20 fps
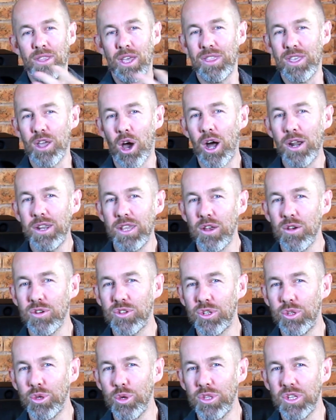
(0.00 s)
Now the idea
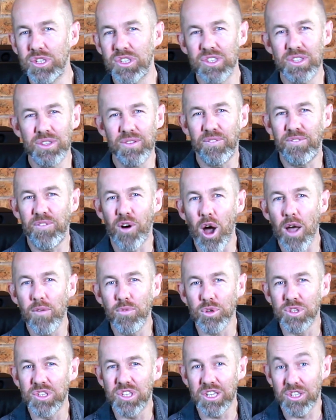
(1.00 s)
is to do this
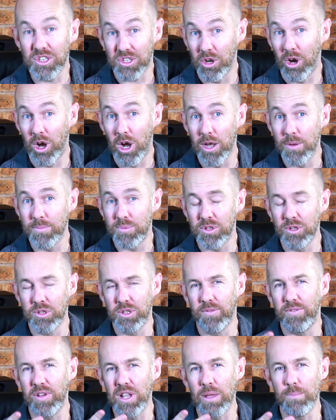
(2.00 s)
5 or 6 times
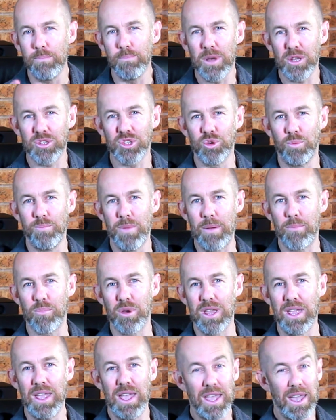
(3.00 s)
to develop muscle
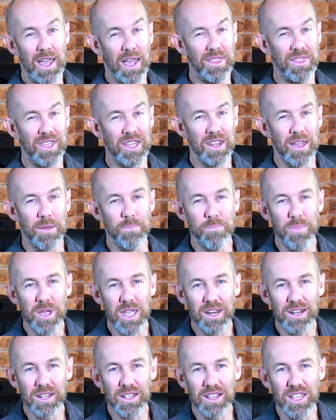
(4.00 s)
memory and then
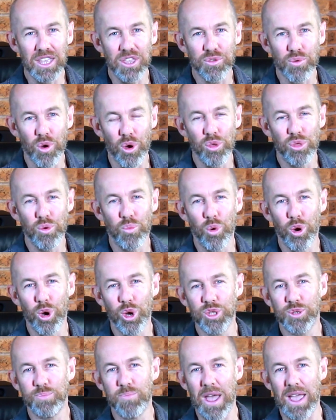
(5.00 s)
immediately throw the
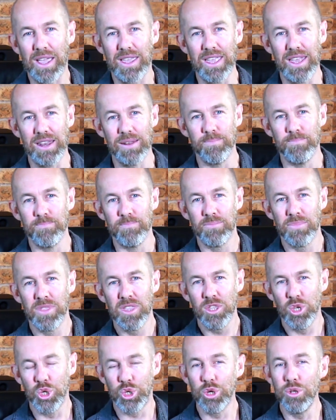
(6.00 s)
words back in.
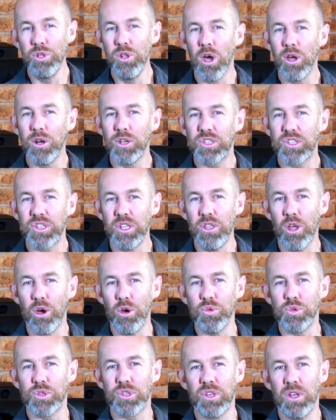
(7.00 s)
You should notice the
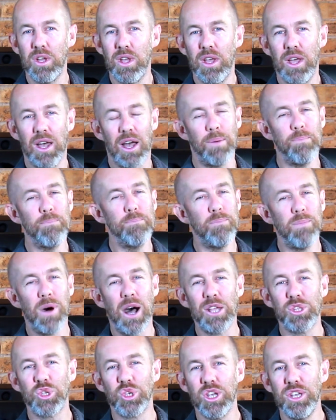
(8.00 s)
notes are
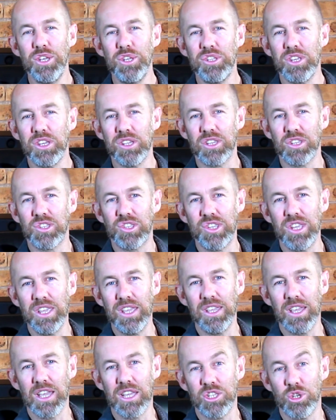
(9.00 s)
much easier to
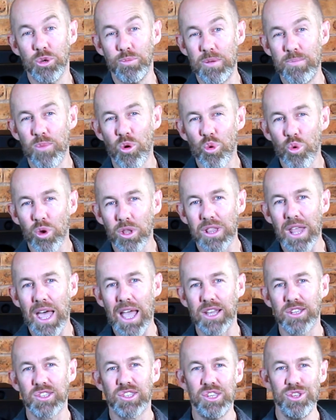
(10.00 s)
sing as you'll be more
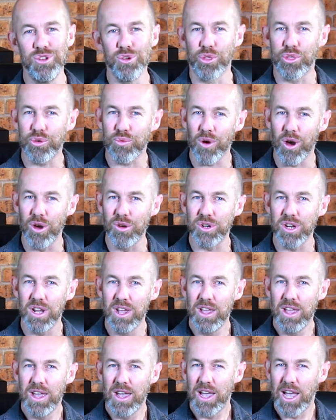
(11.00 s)
relaxed in your throat
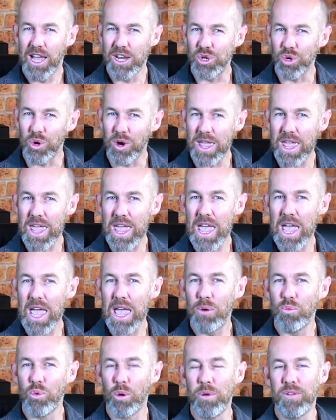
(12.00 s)
and your
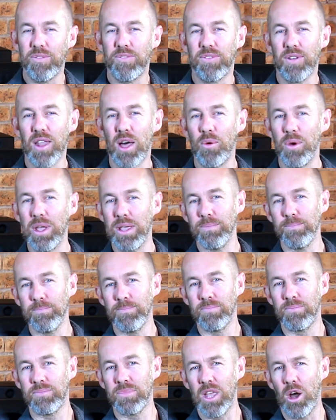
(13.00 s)
air will be flowing.
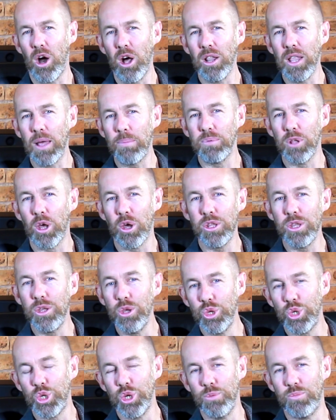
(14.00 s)
Now I'll upload a
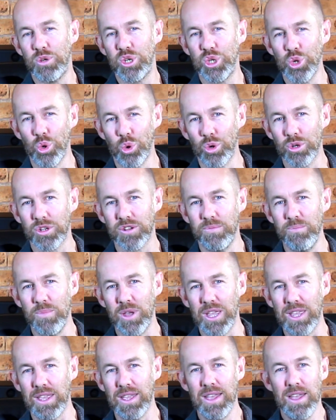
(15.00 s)
YouTube short of
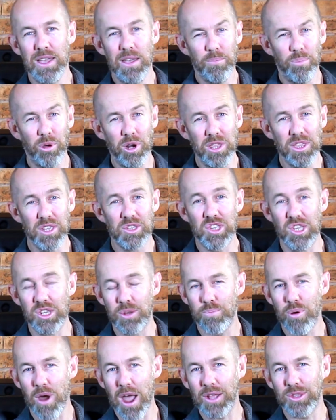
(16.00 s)
me putting this
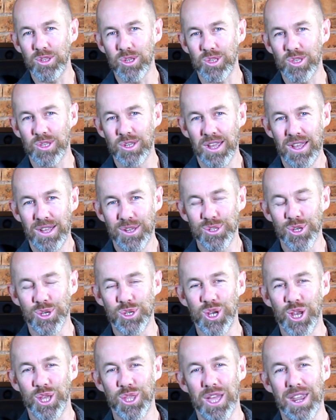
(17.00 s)
into practice,
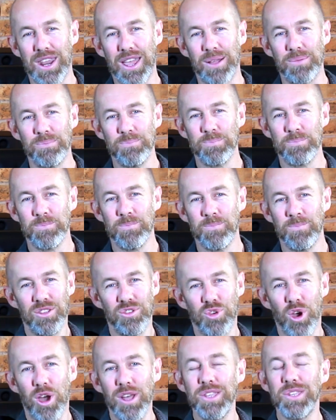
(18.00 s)
so check that out.
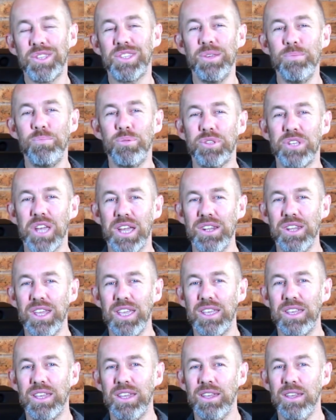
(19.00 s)
Try this simple
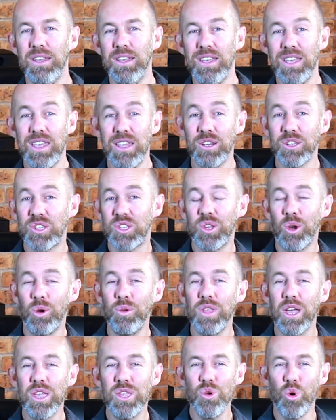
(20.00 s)
technique in a
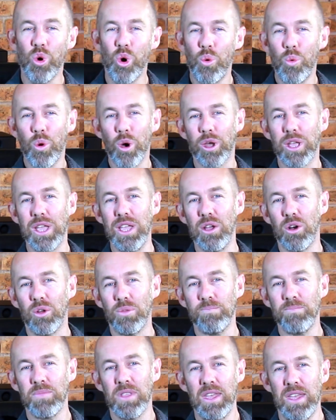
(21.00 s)
song that you're working
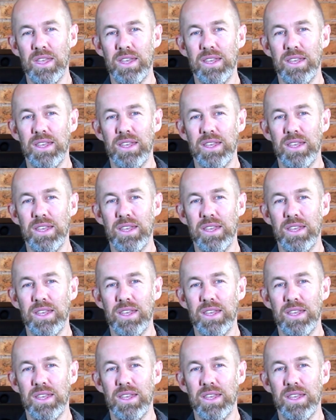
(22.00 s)
on